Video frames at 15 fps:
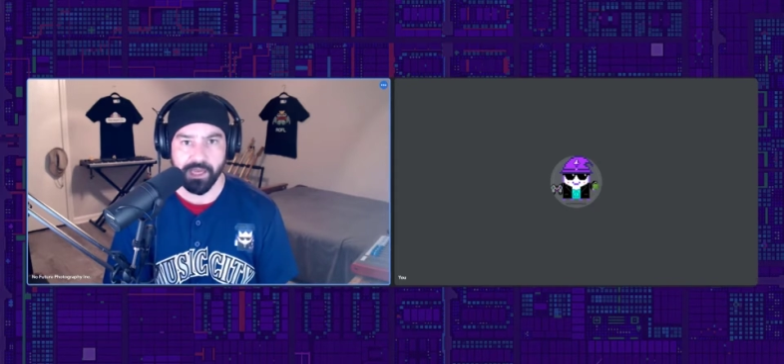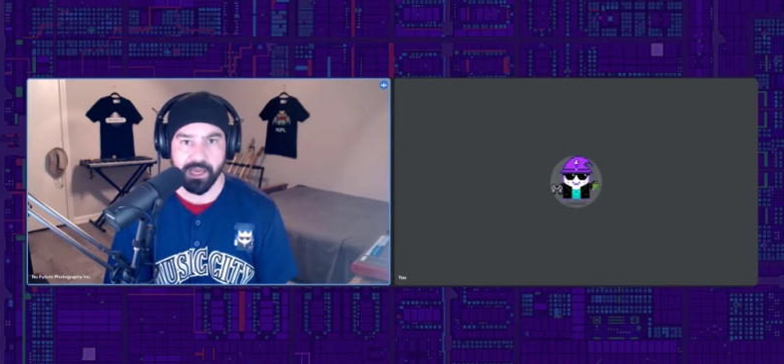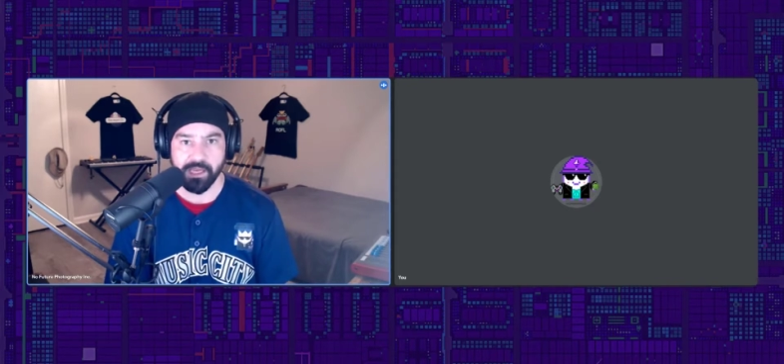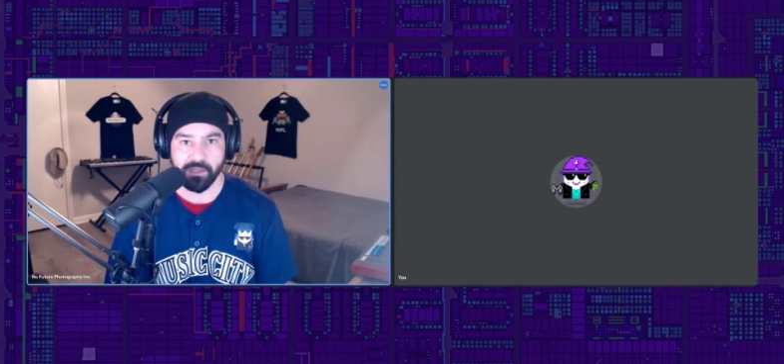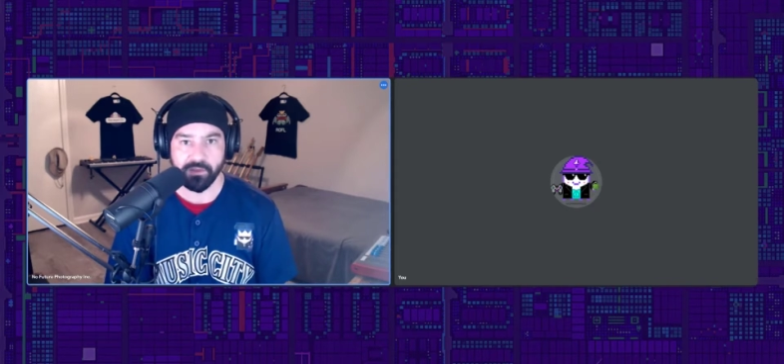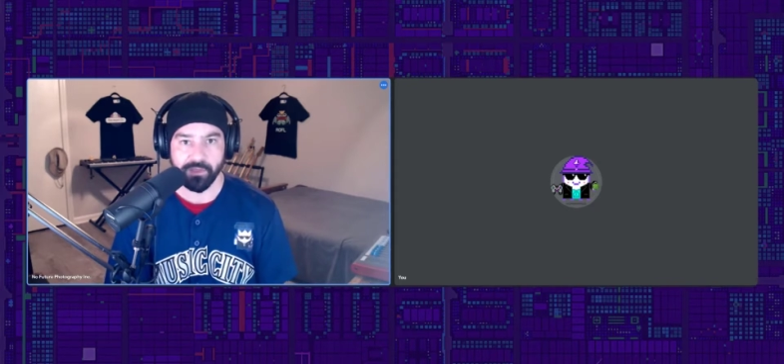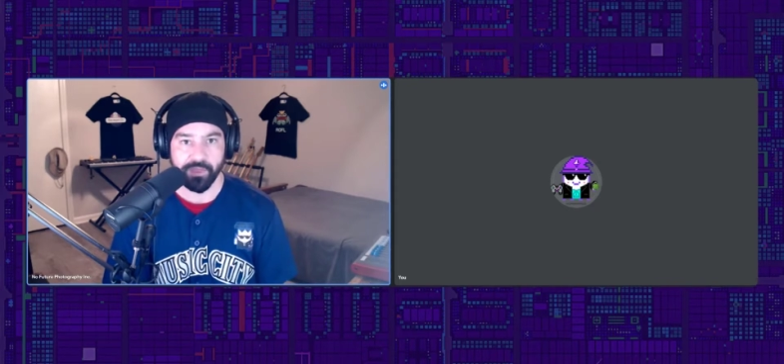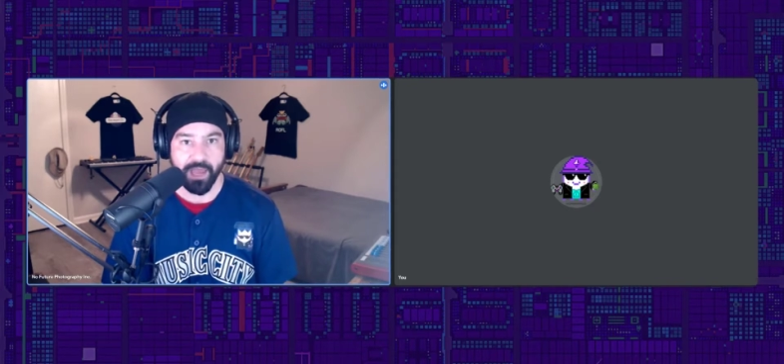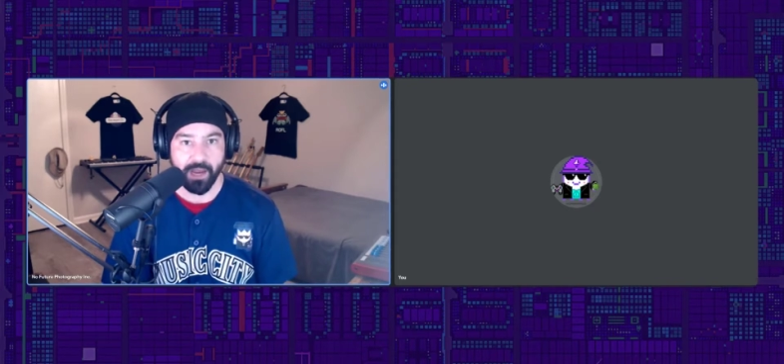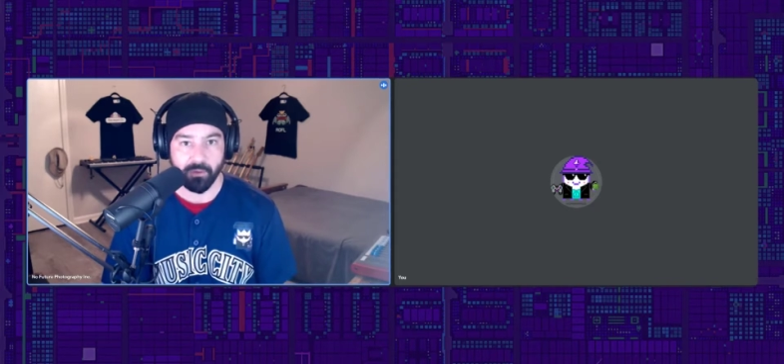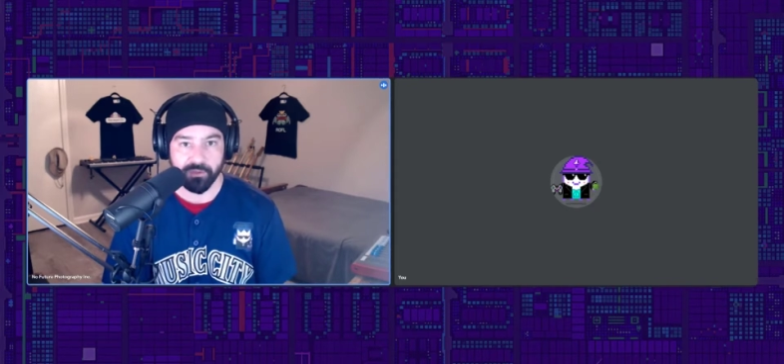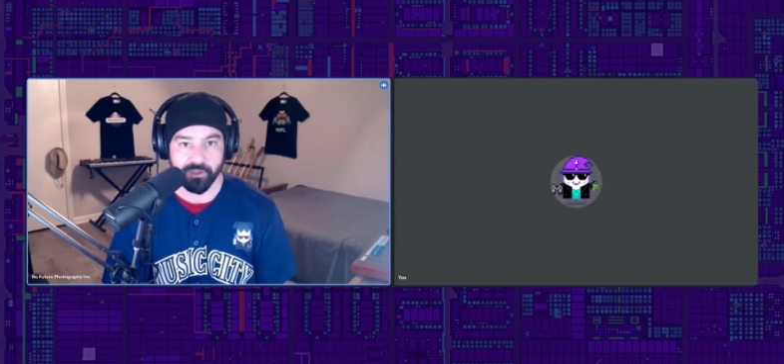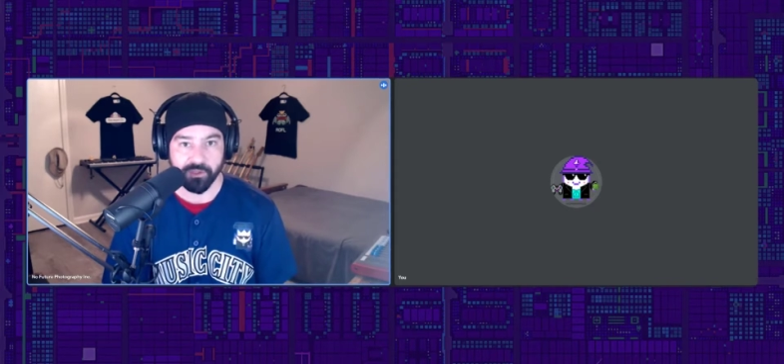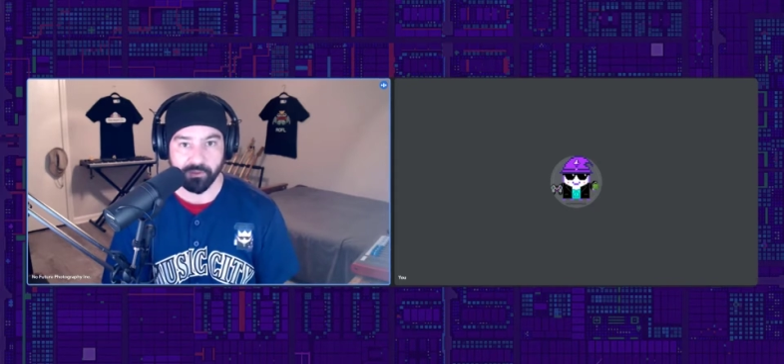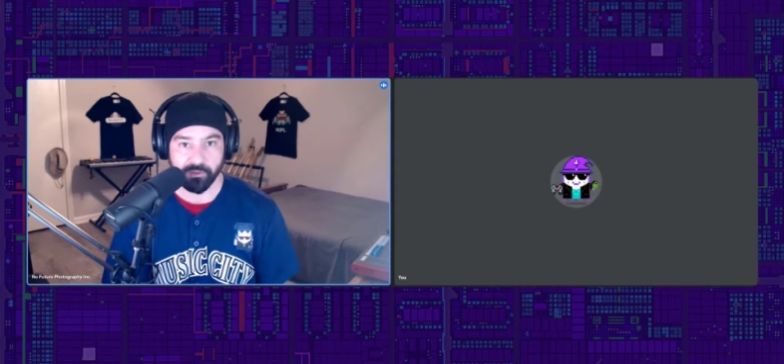
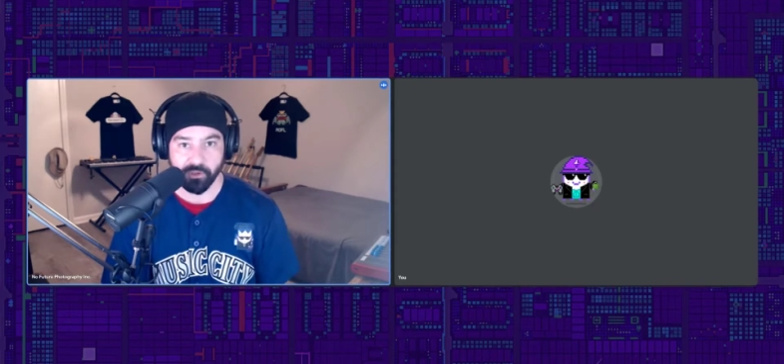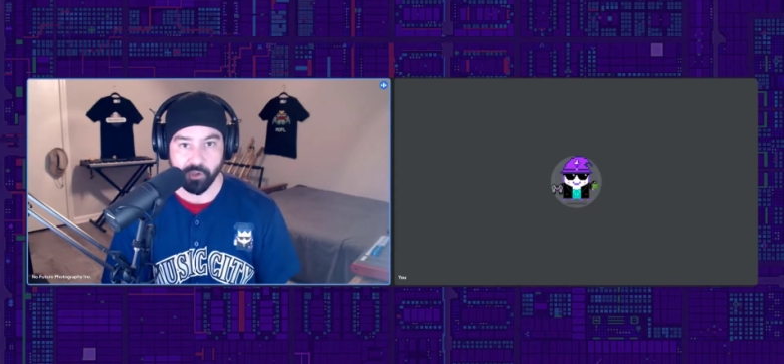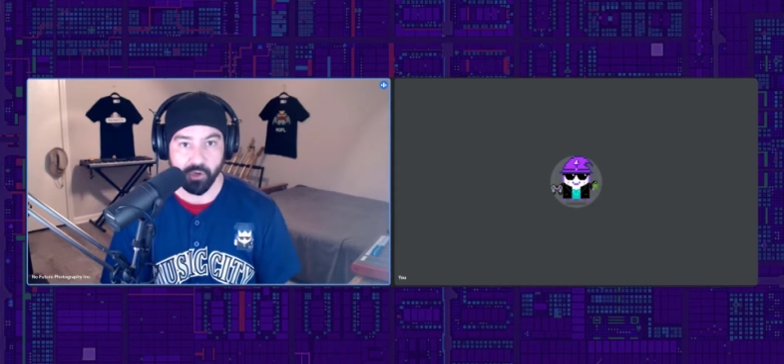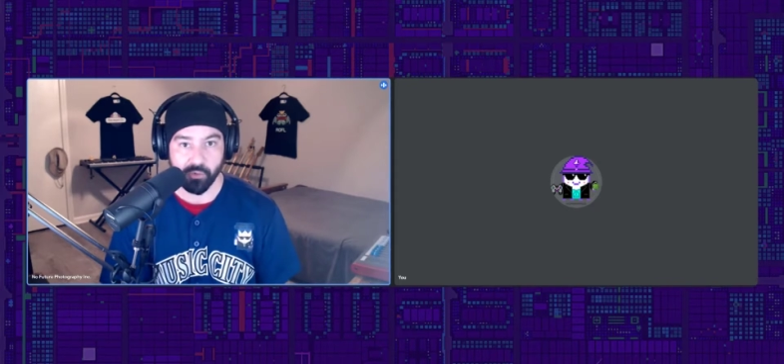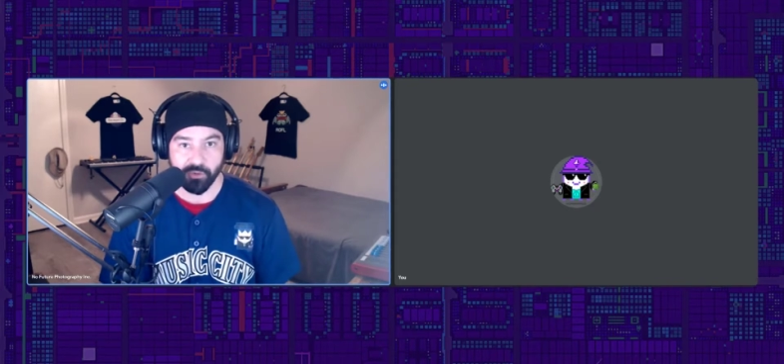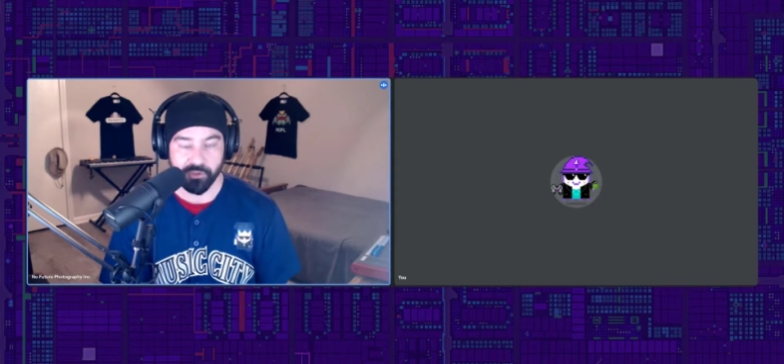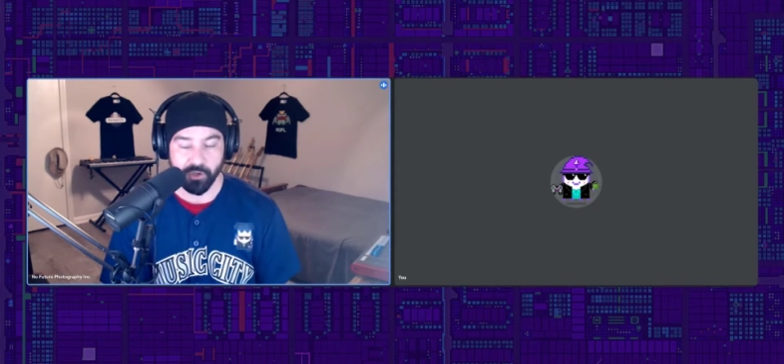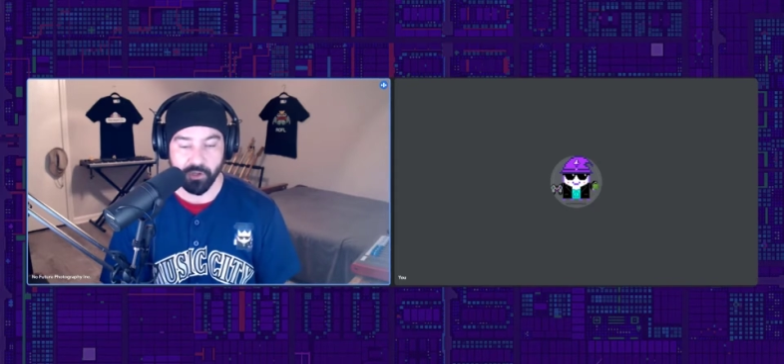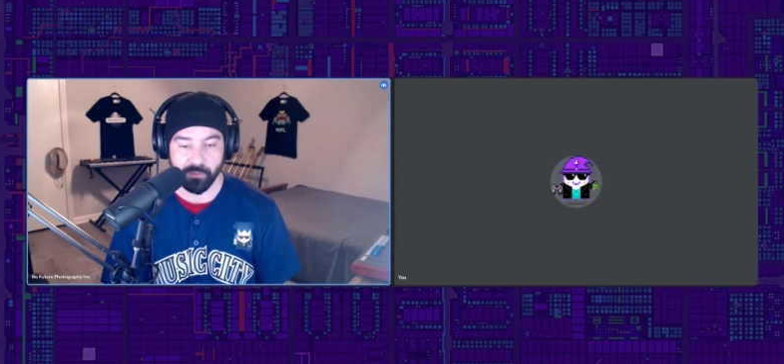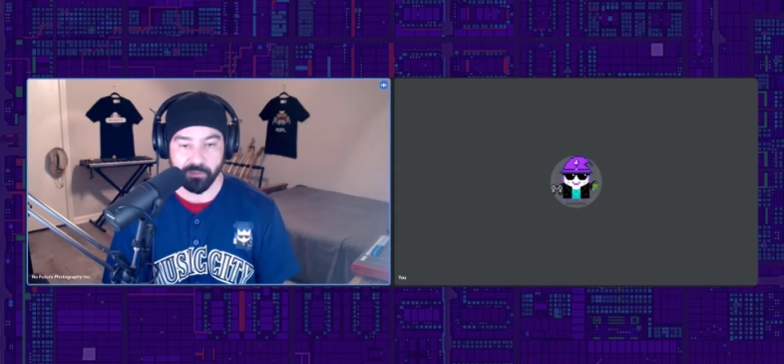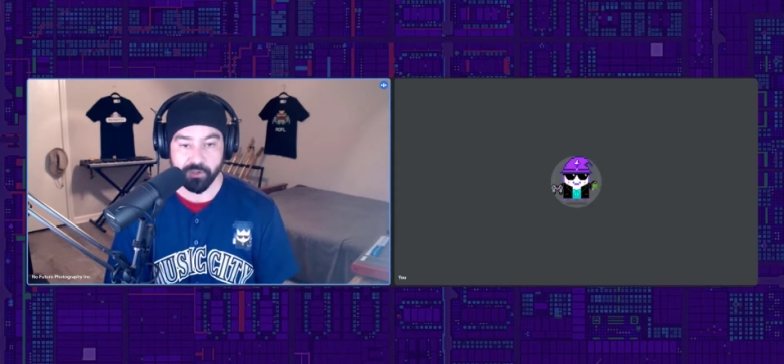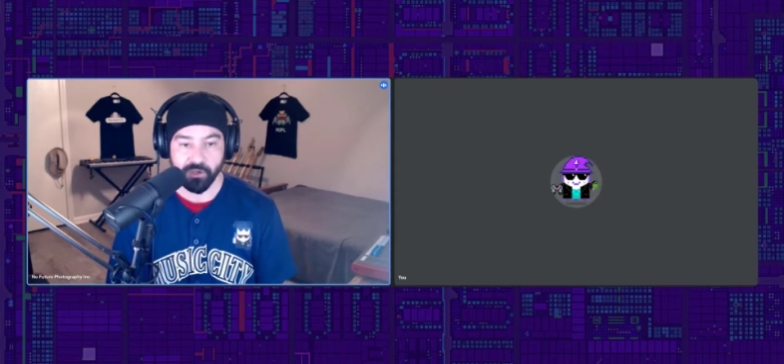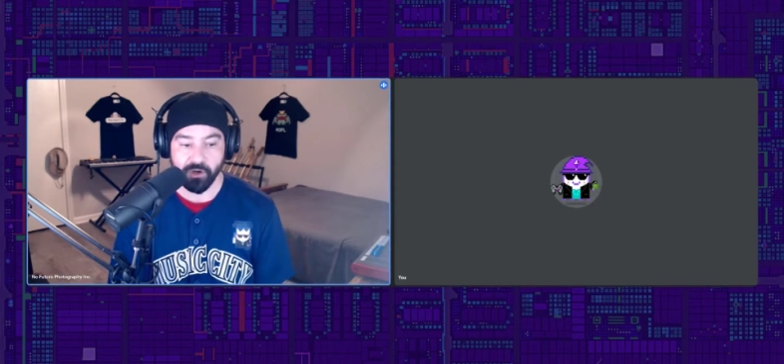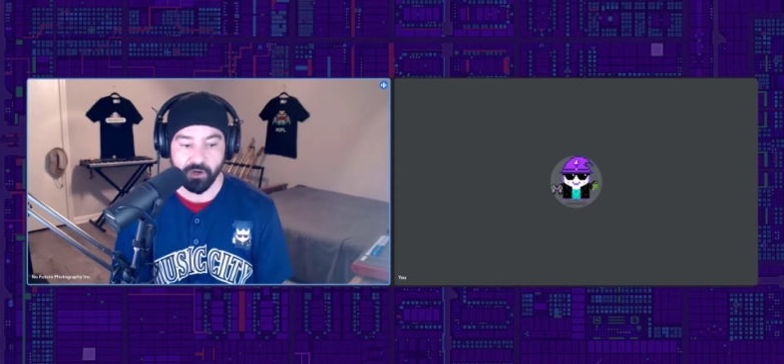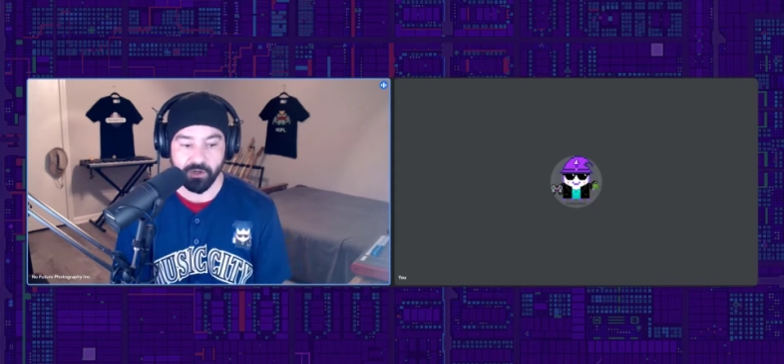8,000 Ghost on the
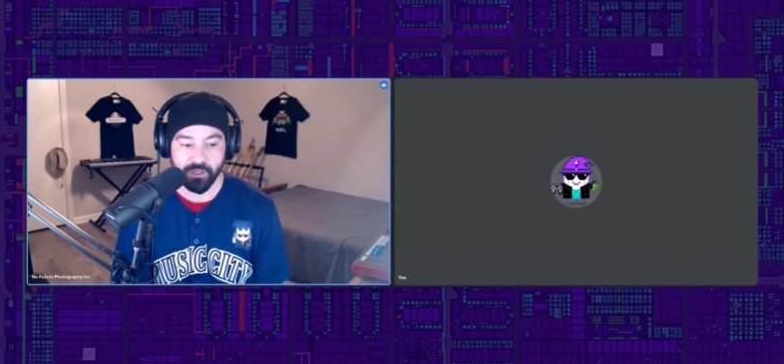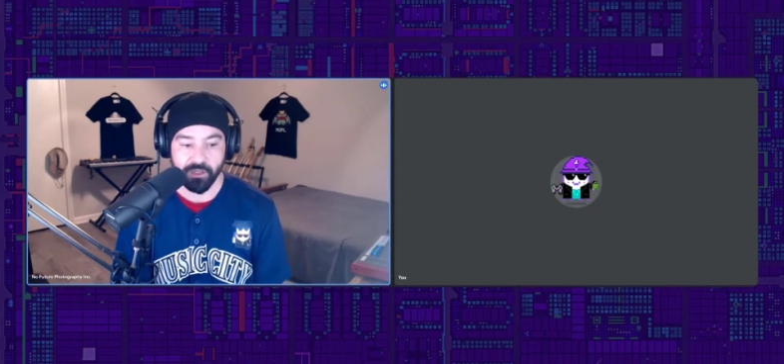bazaar.